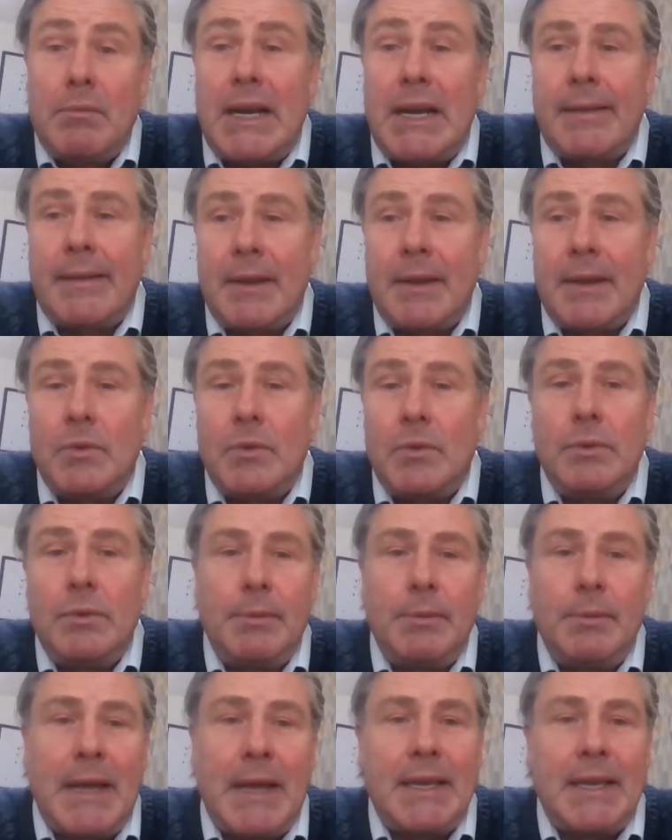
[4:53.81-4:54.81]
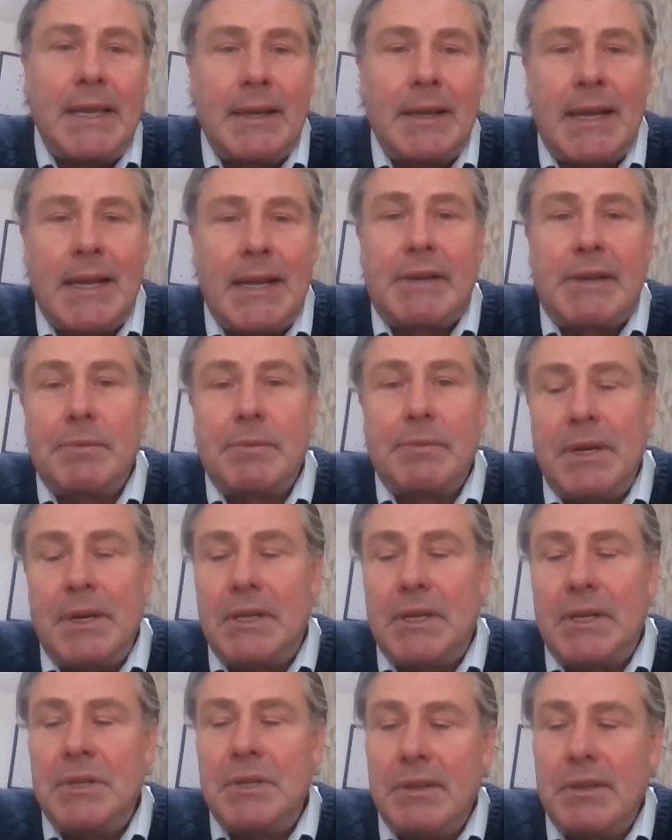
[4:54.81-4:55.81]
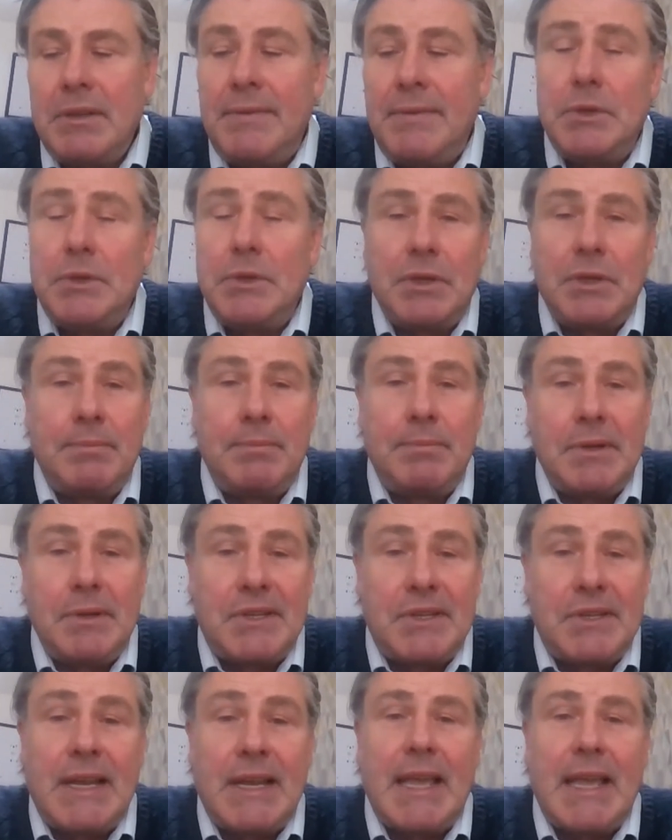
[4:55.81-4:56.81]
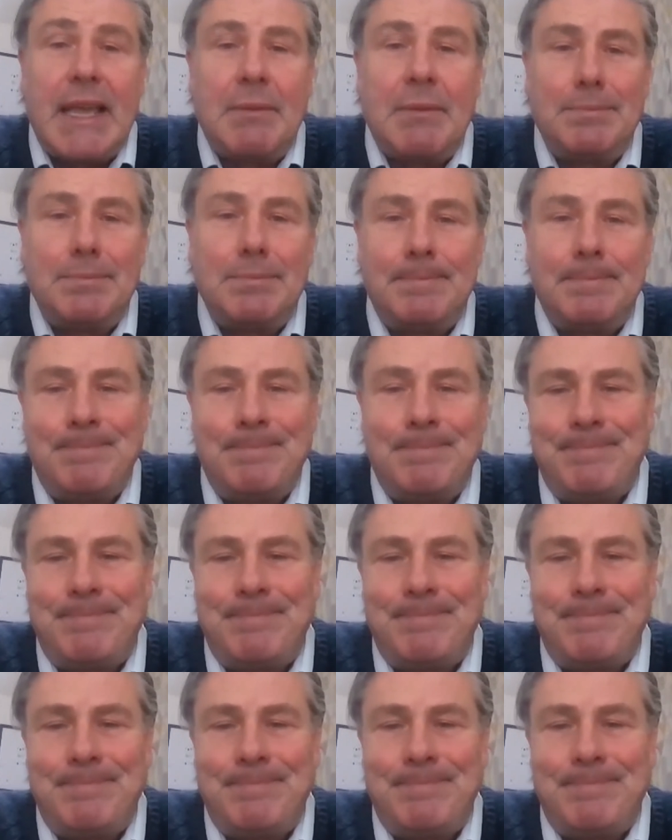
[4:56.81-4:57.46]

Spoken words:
rather than Orwell making an accurate prediction of the future per se.